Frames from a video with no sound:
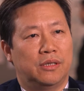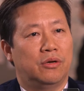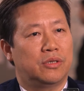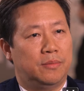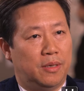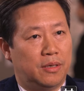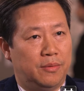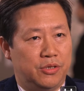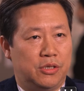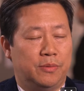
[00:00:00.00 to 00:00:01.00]
The long-term
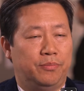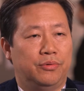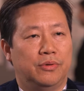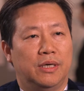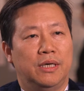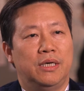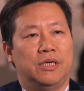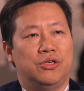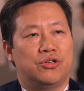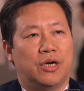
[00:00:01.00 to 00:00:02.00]
outcome is poor.
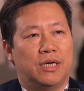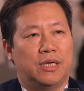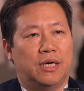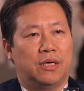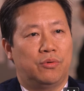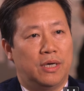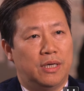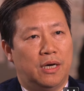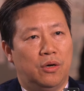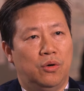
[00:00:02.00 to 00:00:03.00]
In China right
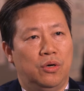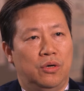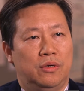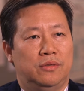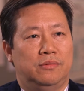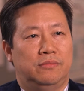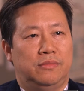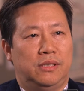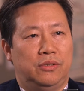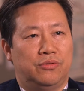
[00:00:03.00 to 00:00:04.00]
now,
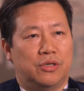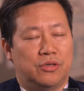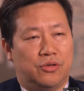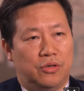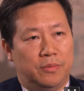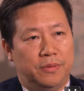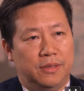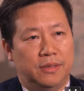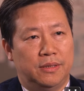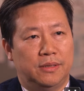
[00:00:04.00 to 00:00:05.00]
we use CHOP,
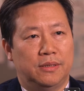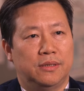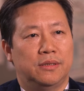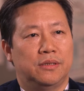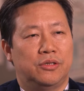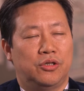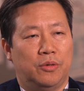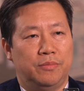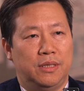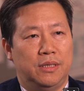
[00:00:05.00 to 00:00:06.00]

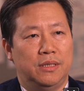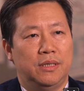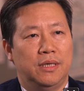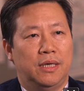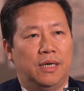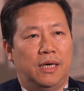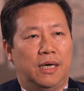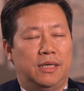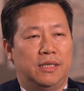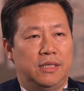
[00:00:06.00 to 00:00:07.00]
CHOP-E,
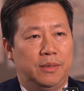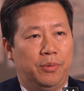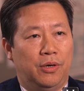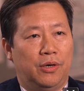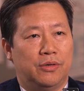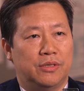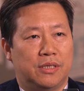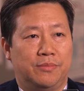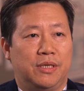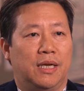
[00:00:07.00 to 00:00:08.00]
and the EPOC,
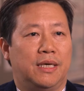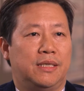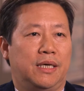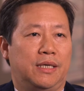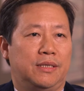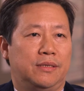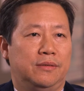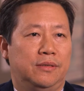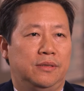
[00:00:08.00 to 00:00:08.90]
something like that.